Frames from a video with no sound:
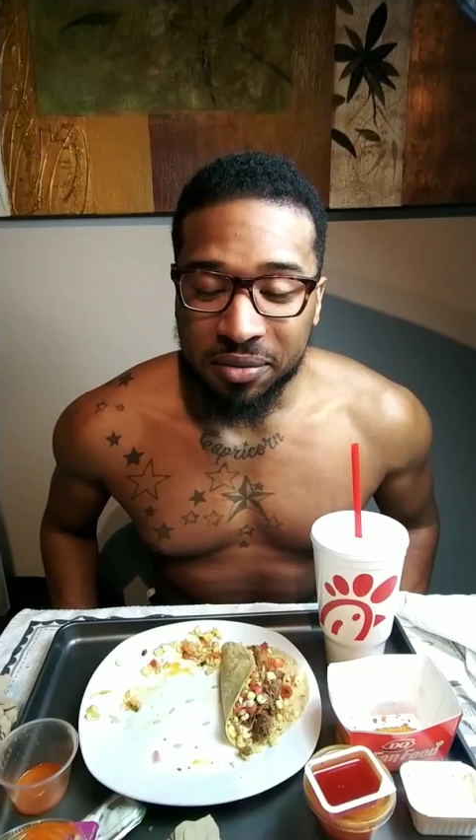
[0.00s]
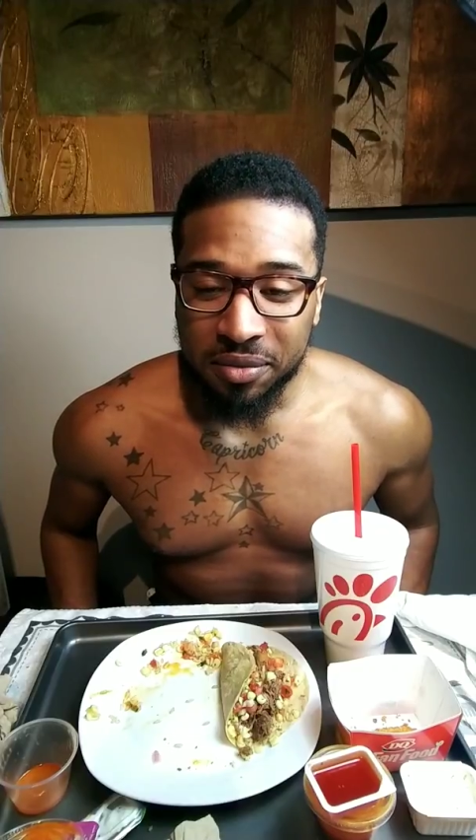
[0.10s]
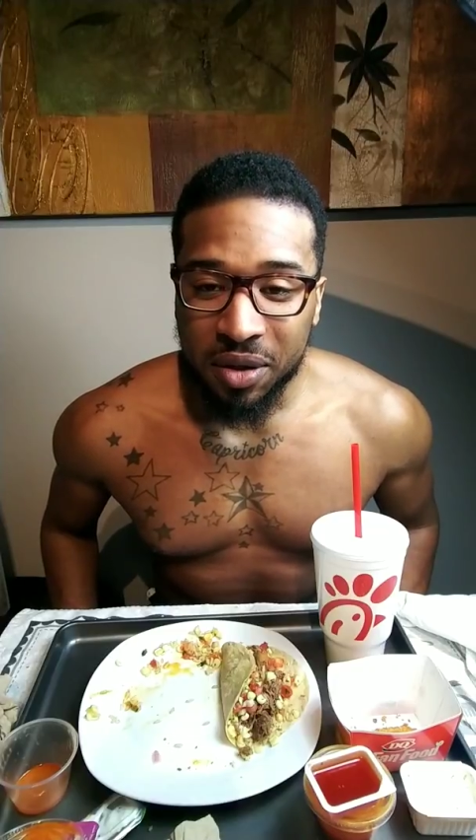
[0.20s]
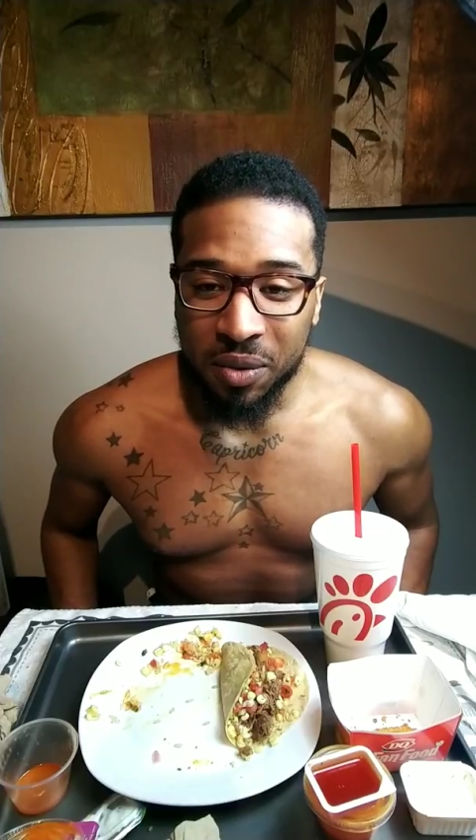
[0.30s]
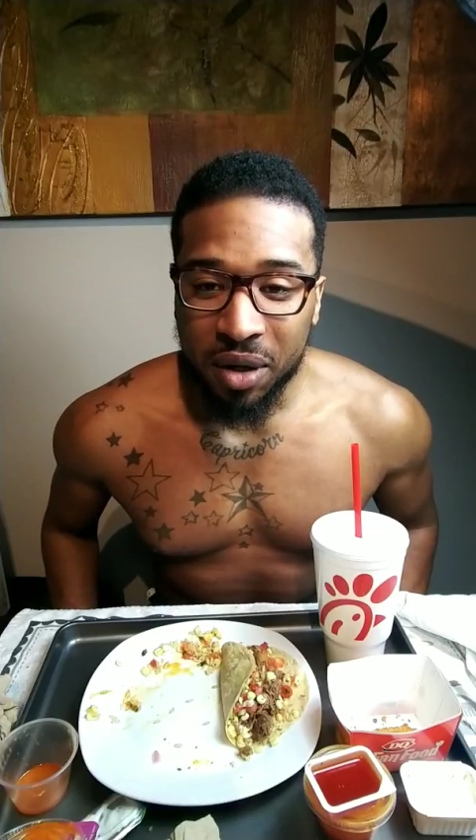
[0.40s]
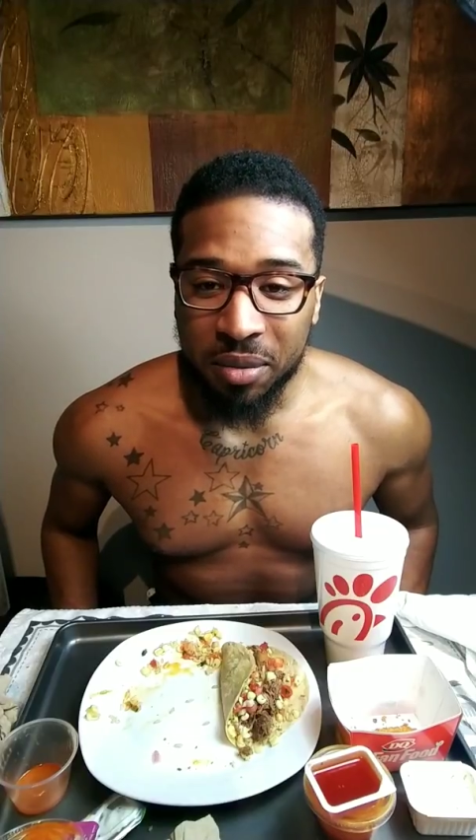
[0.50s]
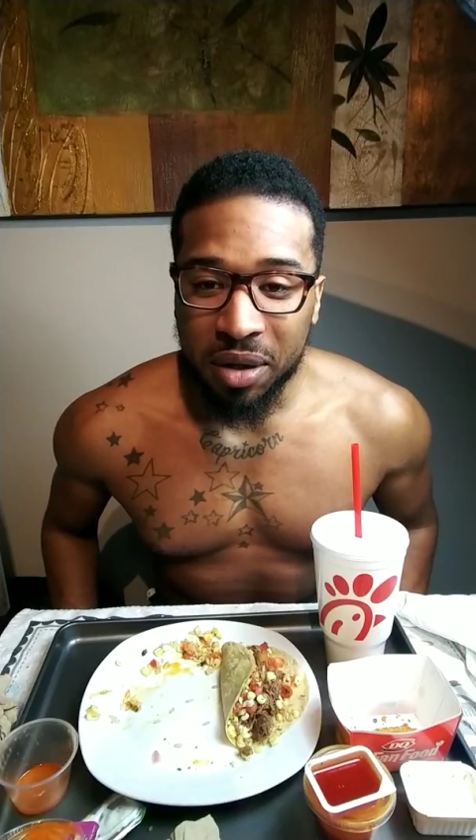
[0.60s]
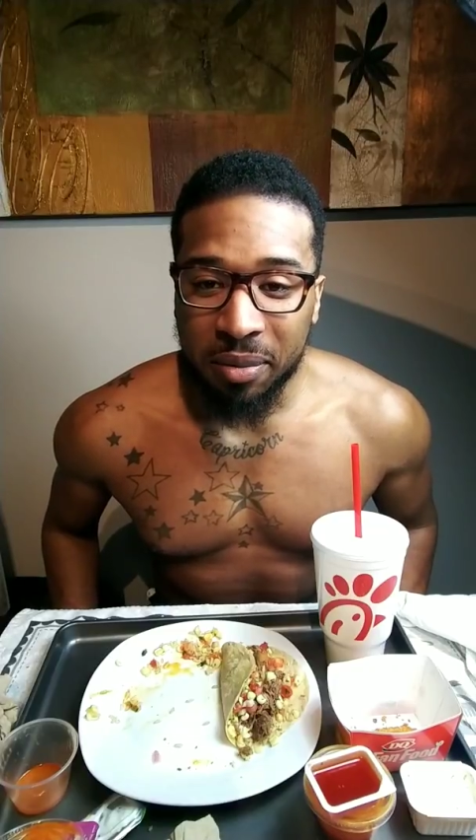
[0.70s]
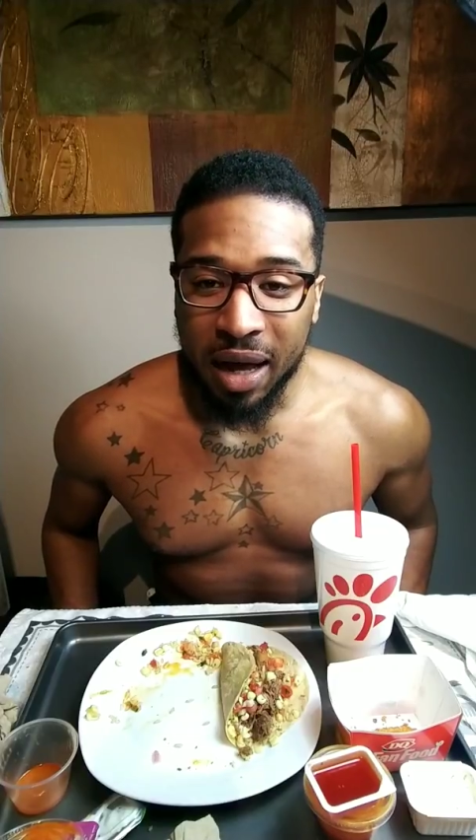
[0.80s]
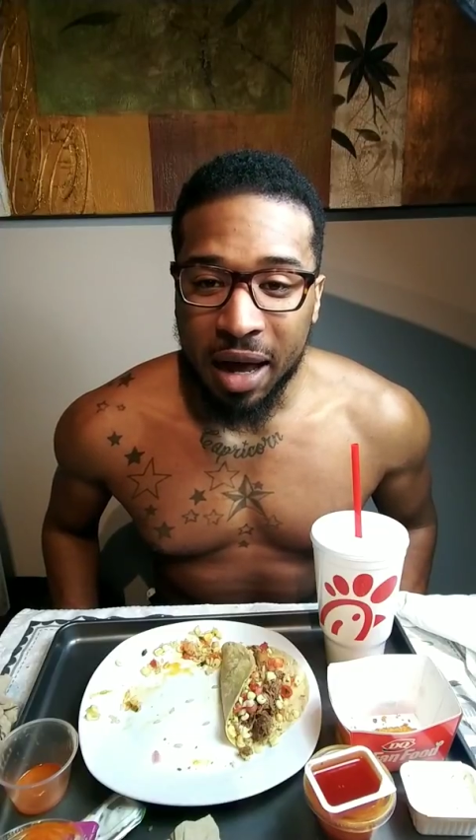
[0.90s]
He want to be the
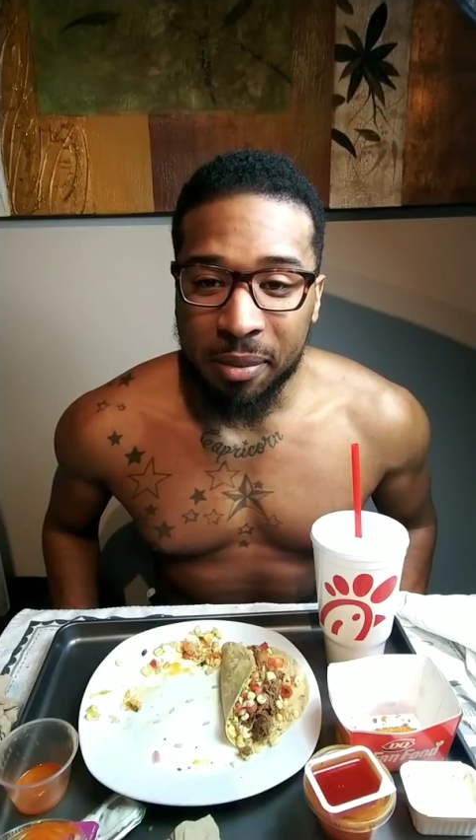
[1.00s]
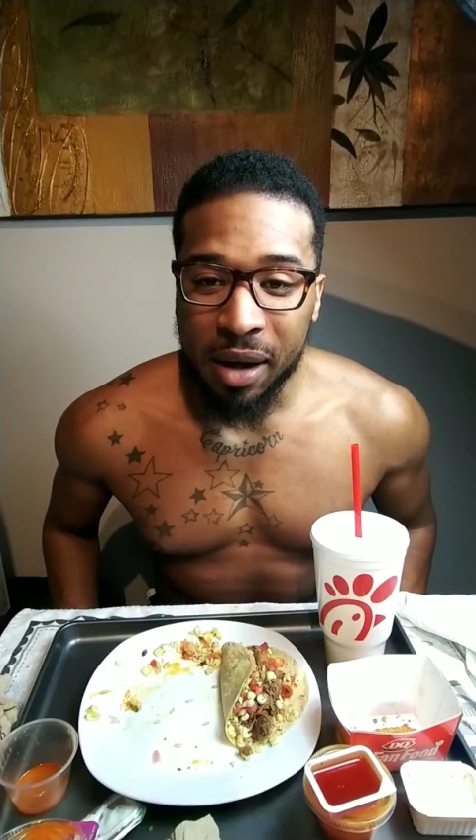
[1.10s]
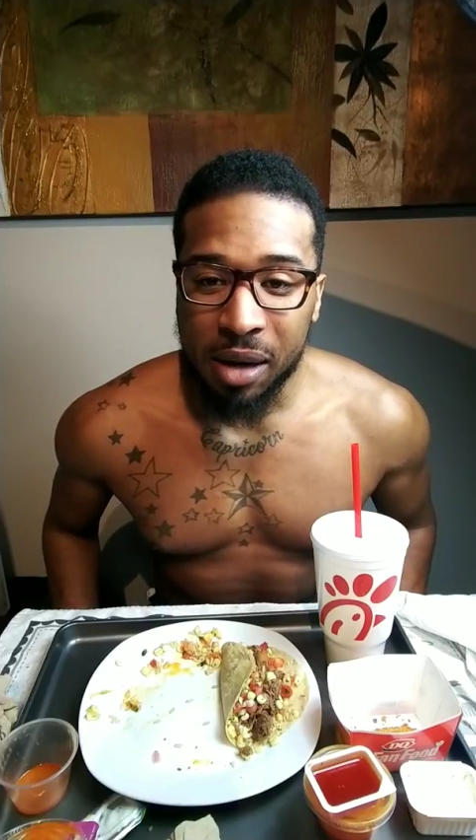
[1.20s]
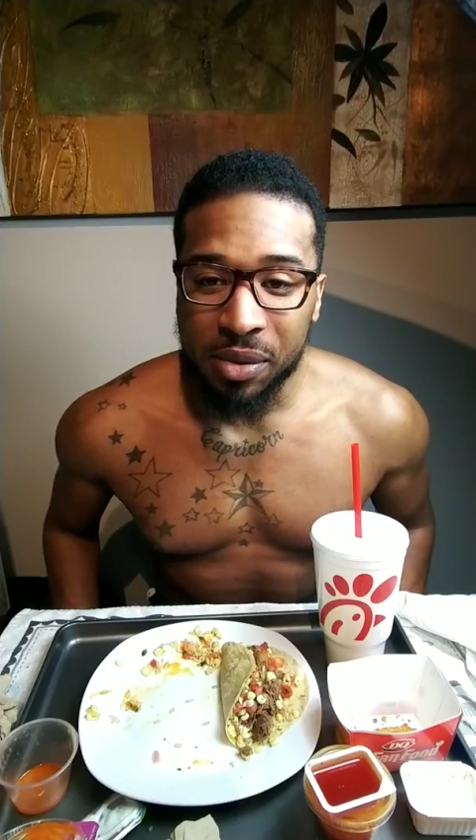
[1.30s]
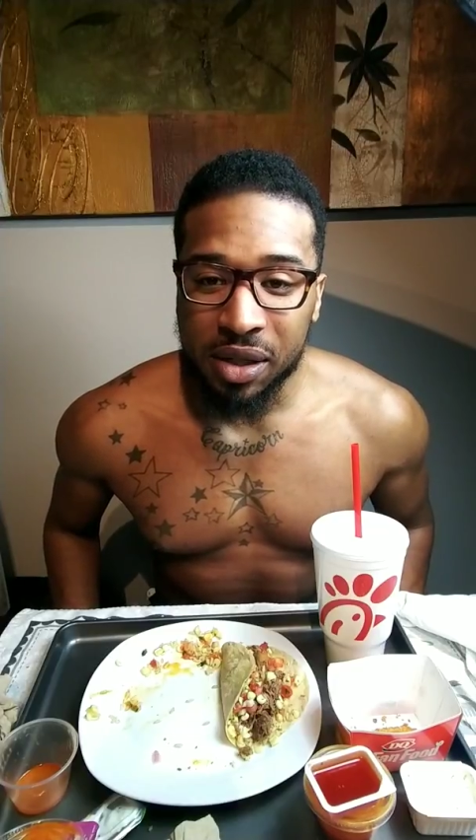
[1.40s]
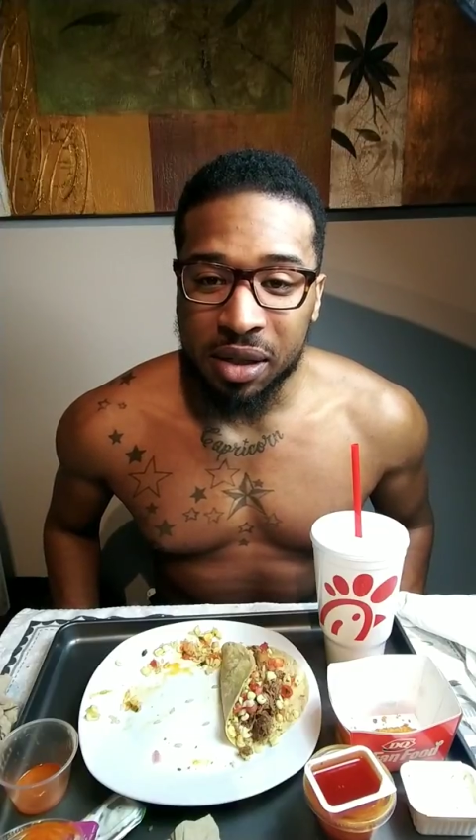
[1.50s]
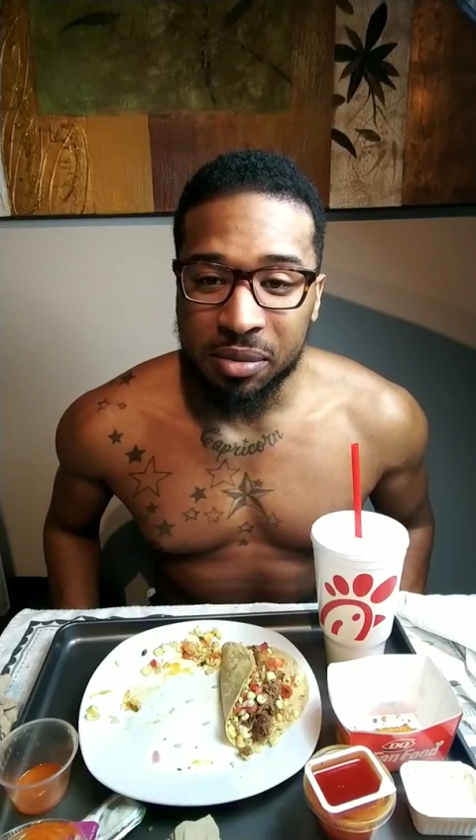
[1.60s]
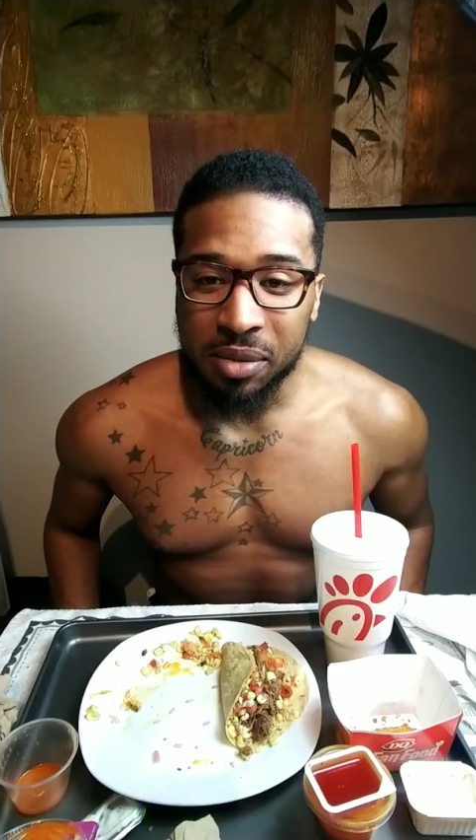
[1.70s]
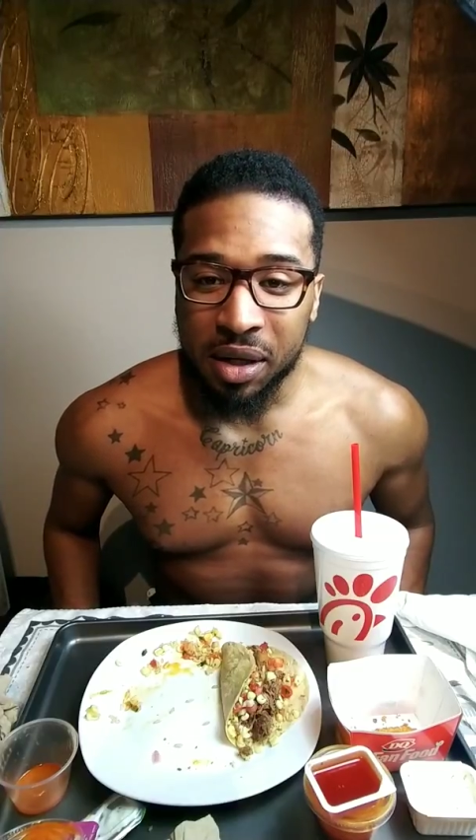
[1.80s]
Pied Piper, come